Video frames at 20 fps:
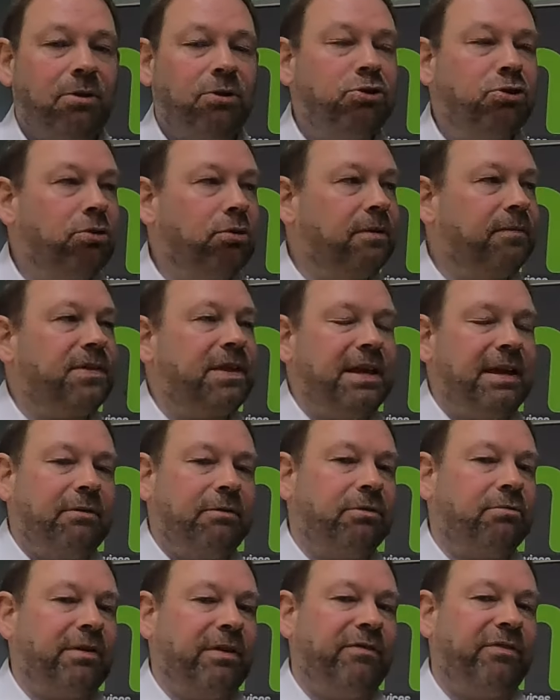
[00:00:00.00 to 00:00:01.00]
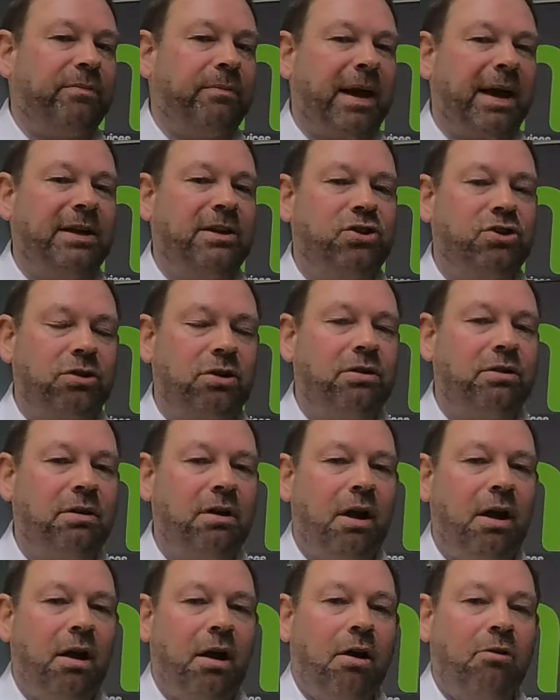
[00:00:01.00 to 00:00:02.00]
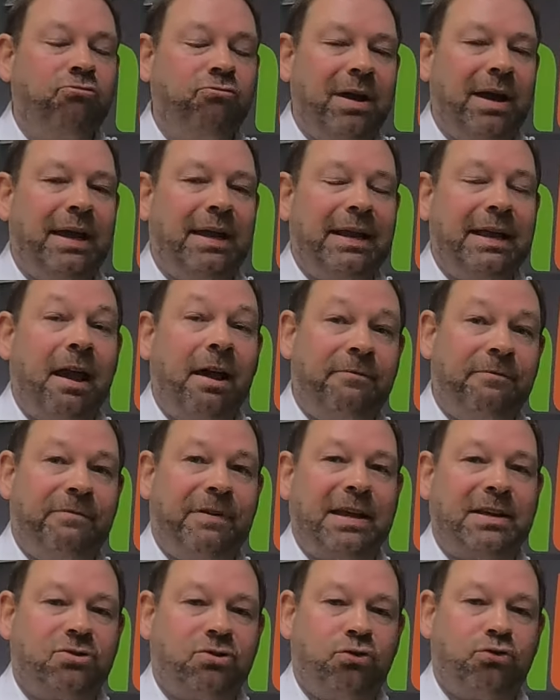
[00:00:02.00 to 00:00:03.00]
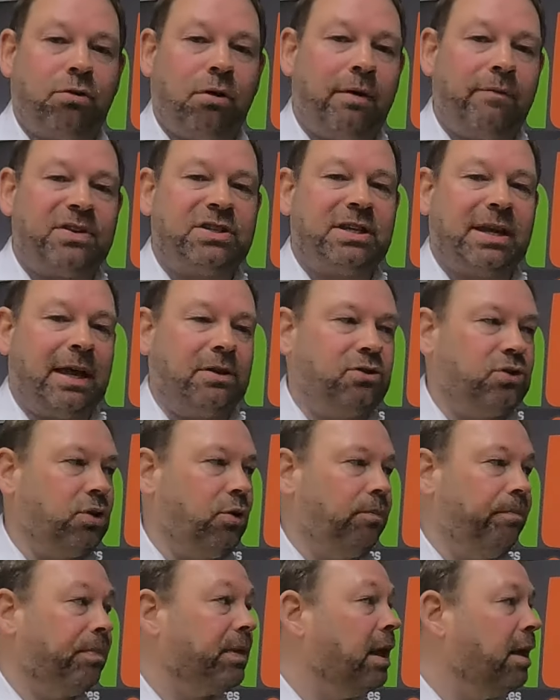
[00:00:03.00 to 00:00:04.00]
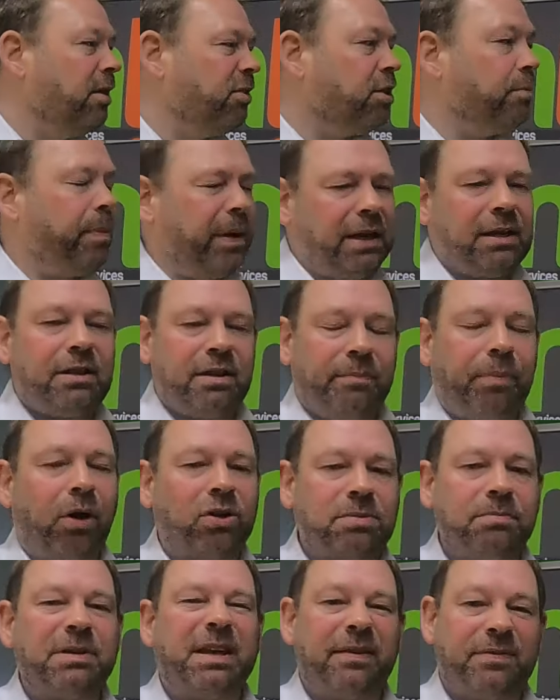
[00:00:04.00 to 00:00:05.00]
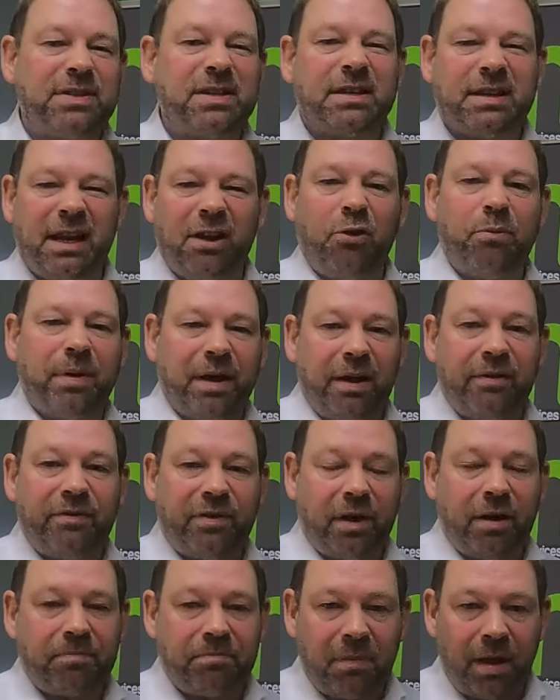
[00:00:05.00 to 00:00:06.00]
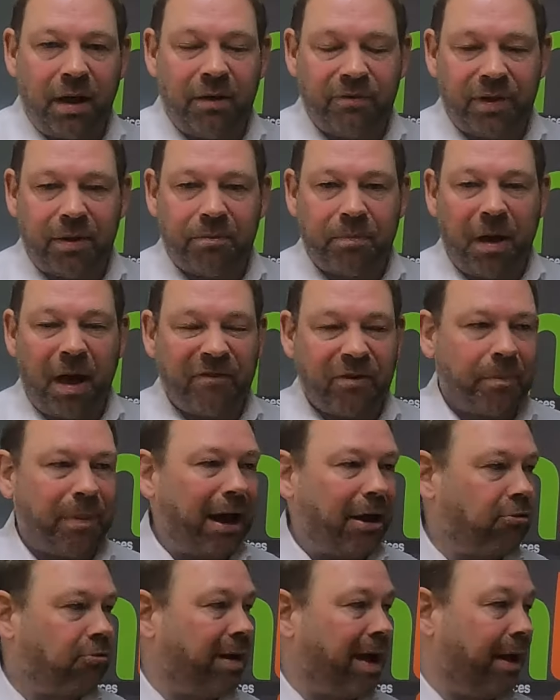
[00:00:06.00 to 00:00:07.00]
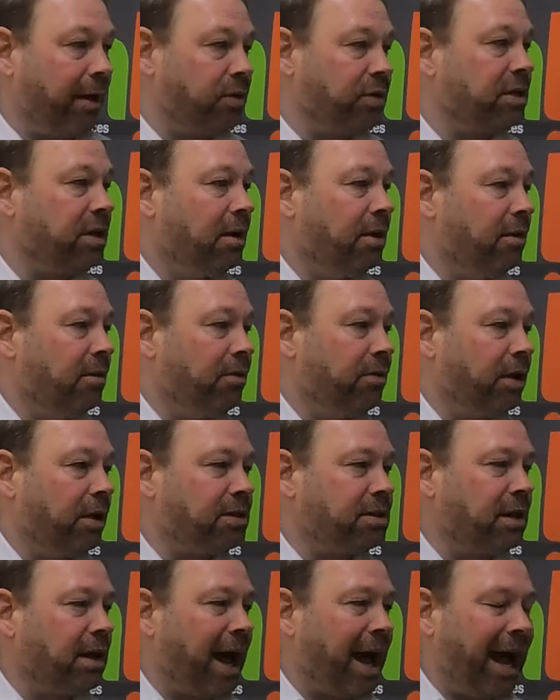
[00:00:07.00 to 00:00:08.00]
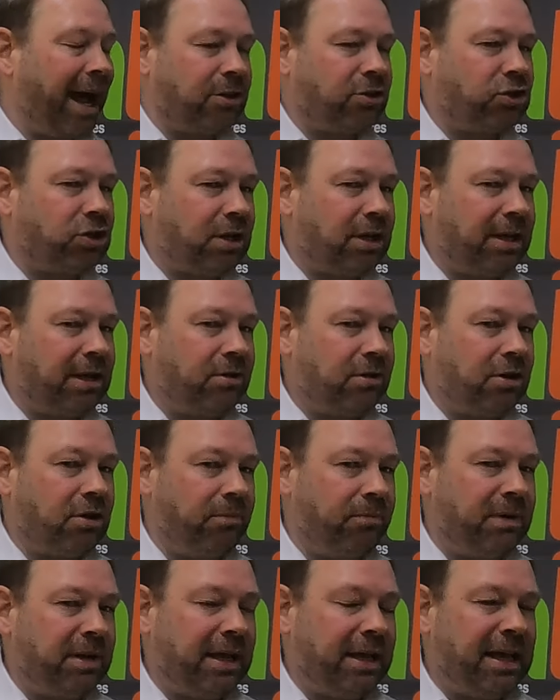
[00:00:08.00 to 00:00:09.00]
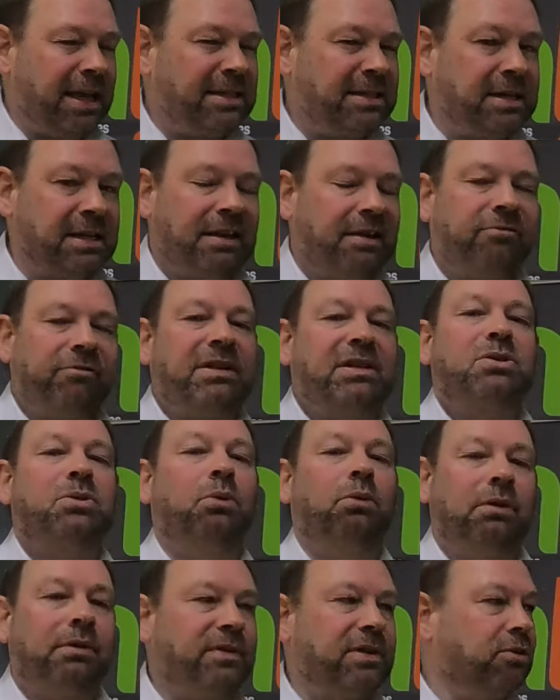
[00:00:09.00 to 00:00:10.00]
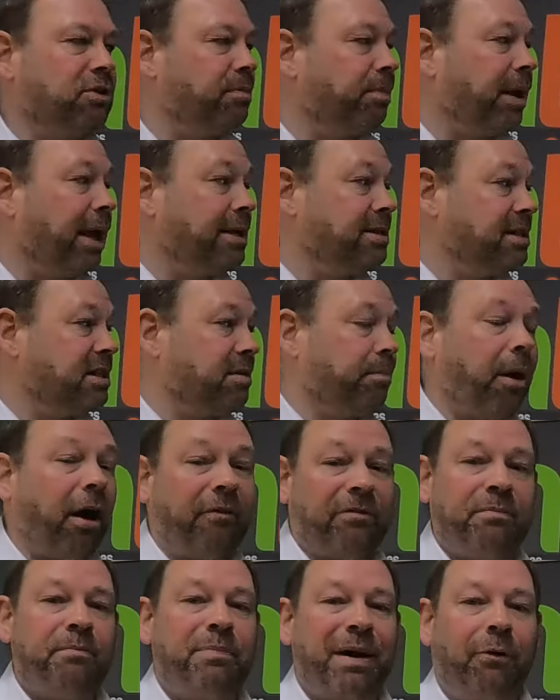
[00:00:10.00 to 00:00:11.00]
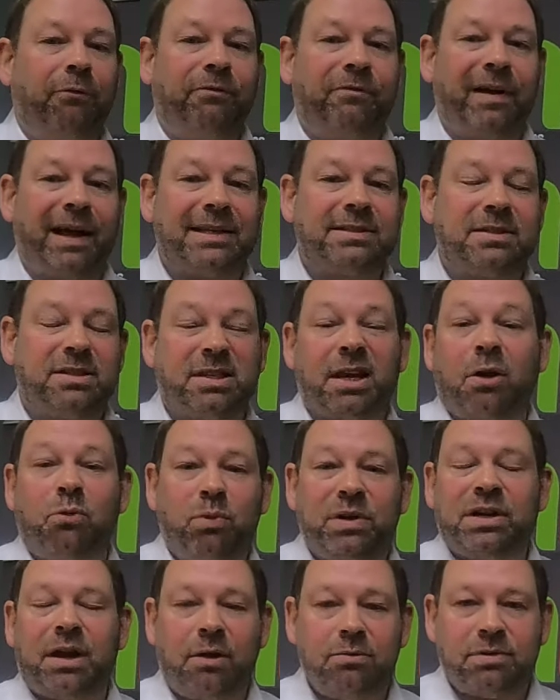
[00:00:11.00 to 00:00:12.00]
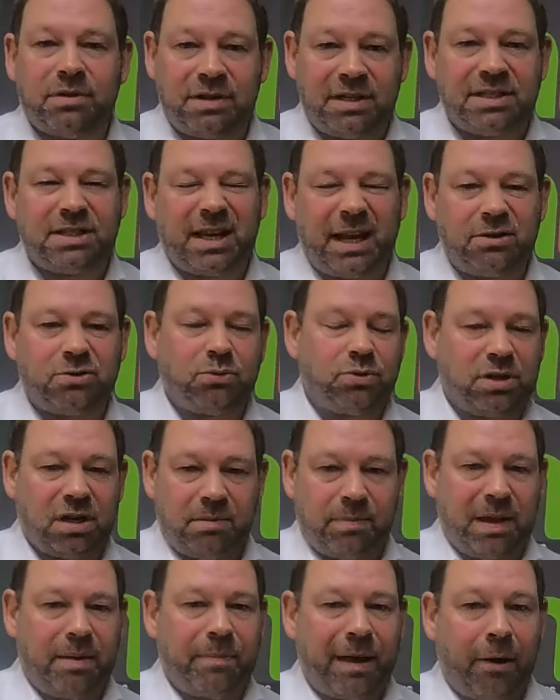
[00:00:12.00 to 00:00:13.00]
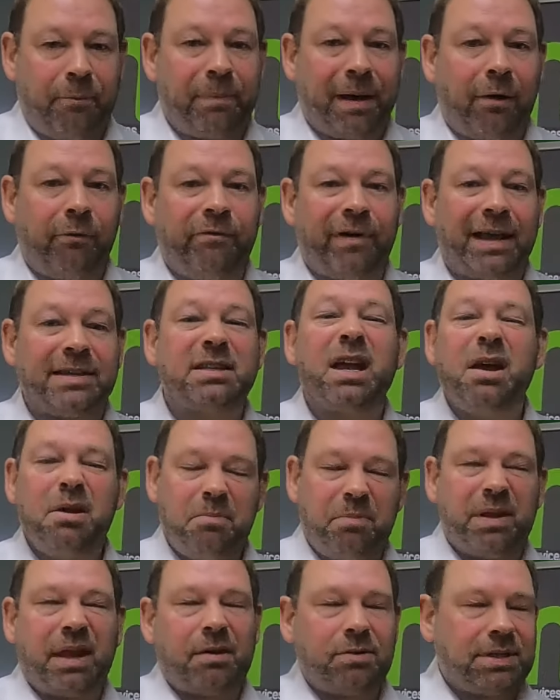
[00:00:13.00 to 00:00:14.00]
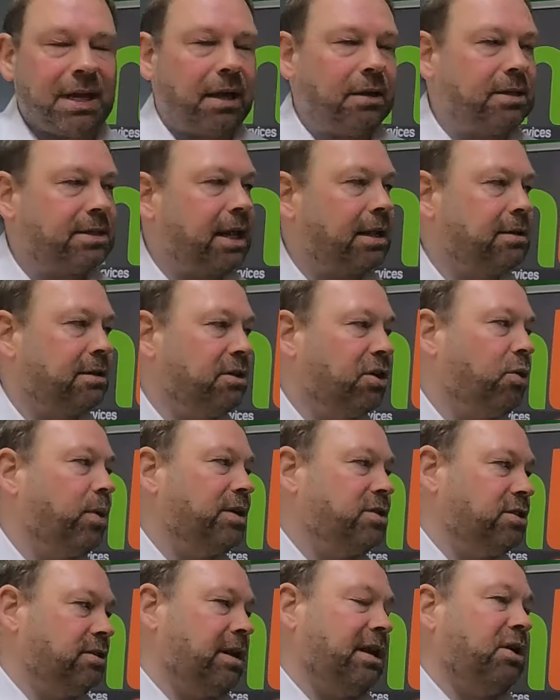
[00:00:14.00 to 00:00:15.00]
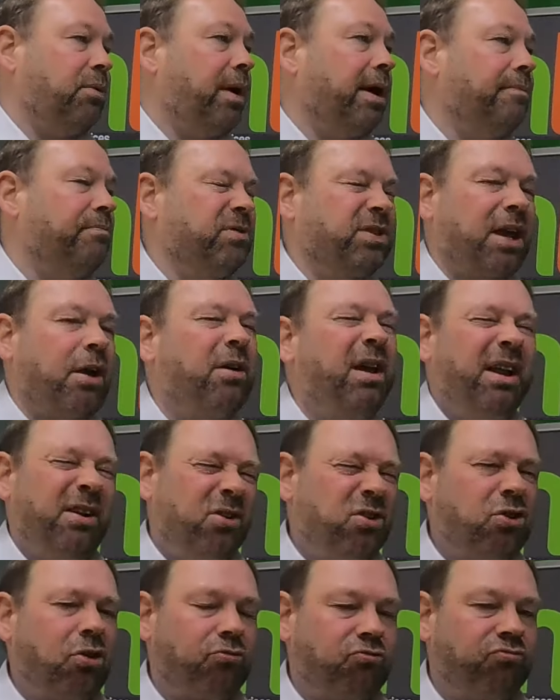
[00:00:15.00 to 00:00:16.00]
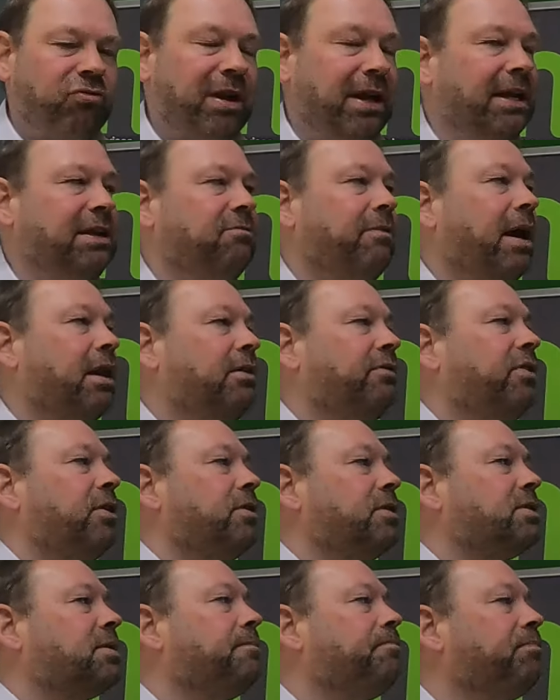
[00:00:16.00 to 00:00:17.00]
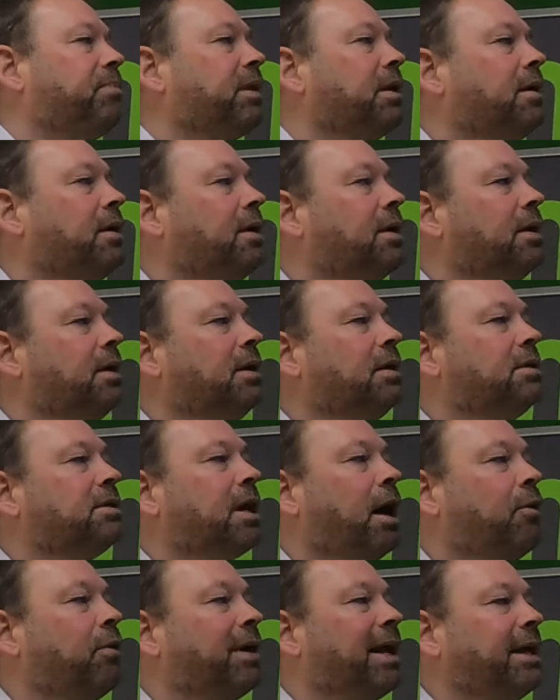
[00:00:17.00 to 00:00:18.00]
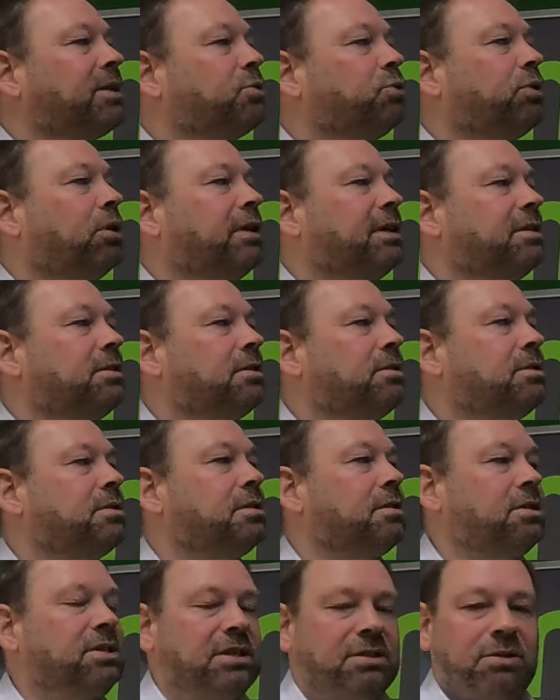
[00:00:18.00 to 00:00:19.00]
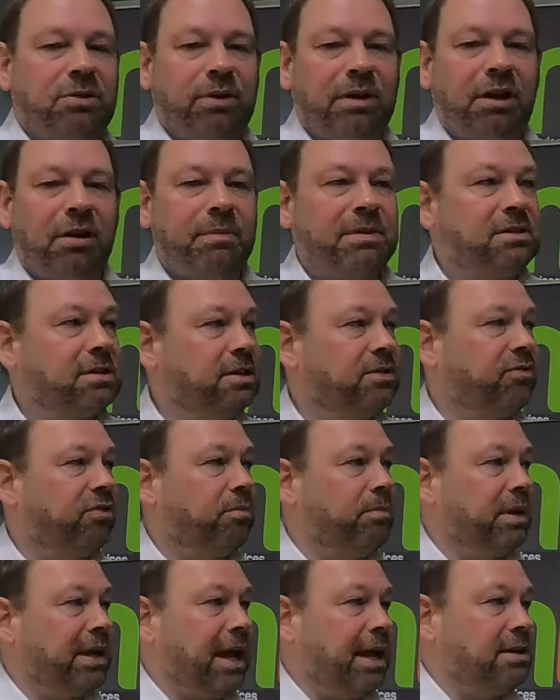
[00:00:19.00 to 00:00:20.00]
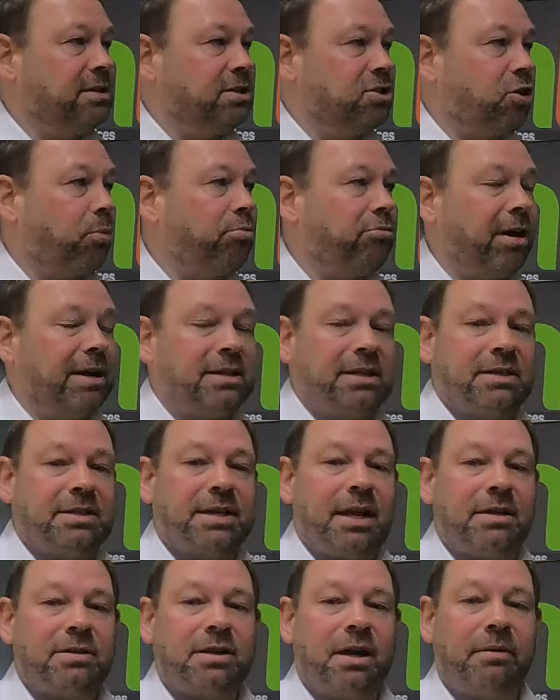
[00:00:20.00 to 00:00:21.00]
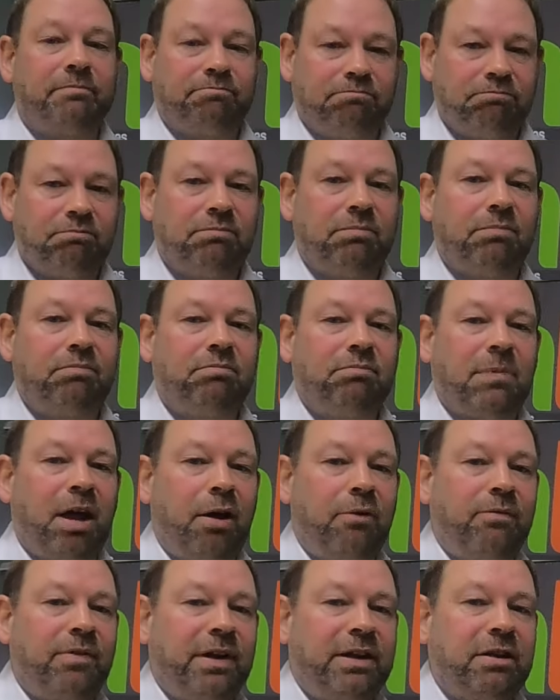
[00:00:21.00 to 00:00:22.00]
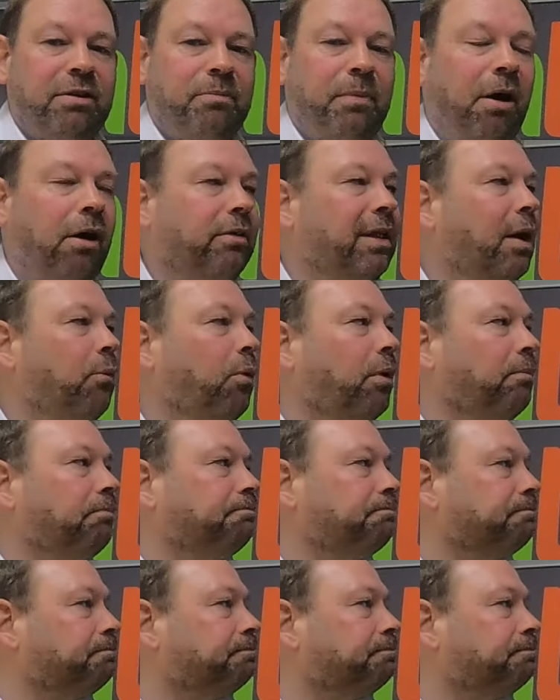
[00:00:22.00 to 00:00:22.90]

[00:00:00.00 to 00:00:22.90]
None of the other information really affects the driver's schedule. The bit at the bottom gives us a little bit of a background that actually the company is delivering to all of the other places apart from Belfast. So we know that this schedule is going to be about Belfast, but they'll tell us that in the question anyway. So not really relevant. So Castle Donington, 32 kilometres from Mackenzie's operating centre. Hopefully you mark that one.